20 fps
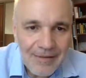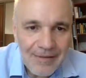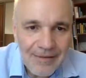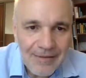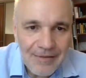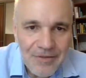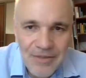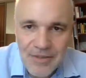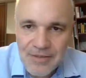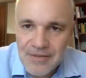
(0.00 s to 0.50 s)

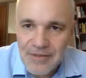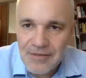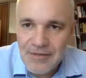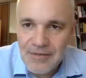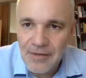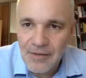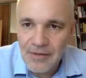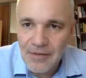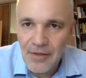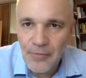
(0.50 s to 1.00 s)
Just a
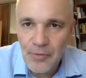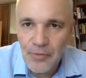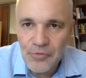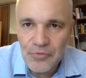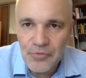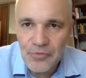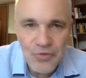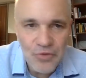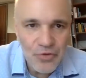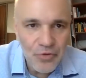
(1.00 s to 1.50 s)
second. I want
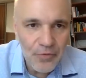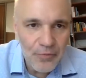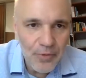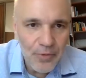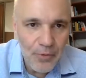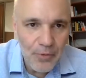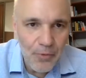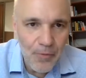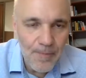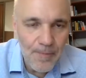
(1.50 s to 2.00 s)
to show
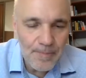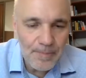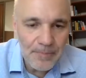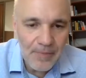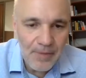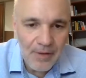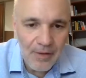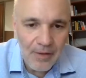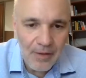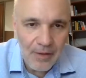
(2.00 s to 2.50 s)
you
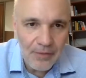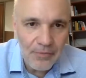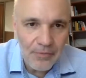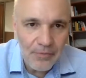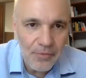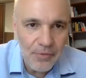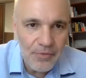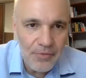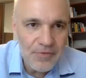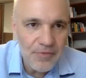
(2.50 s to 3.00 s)
to
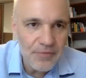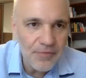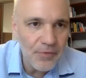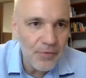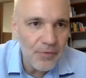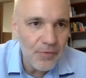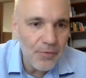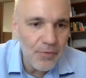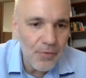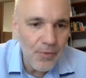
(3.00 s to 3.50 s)
those of
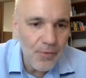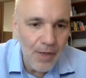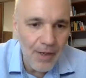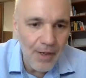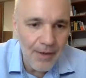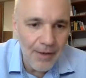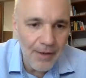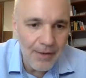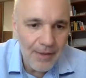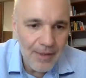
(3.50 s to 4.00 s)
you who
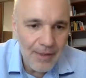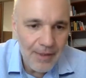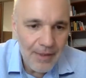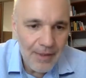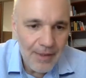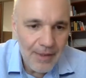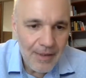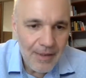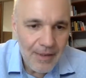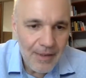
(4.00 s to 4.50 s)
are
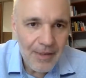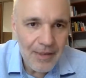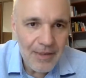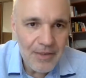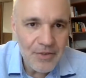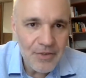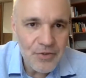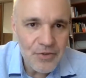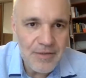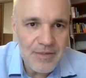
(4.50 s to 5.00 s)

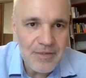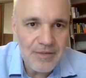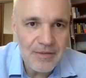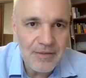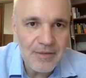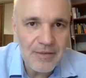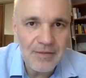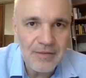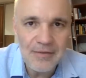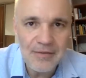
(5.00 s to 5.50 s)

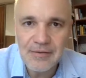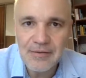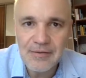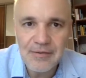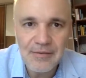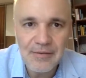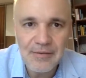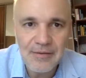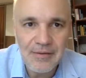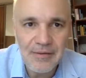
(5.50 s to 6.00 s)
interested
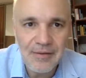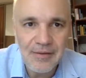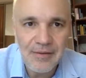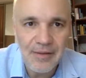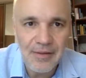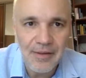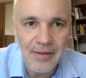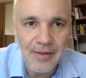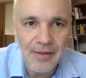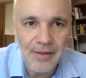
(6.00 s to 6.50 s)

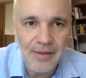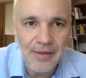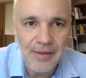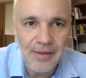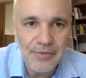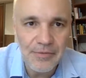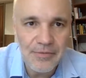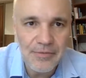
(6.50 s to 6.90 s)
to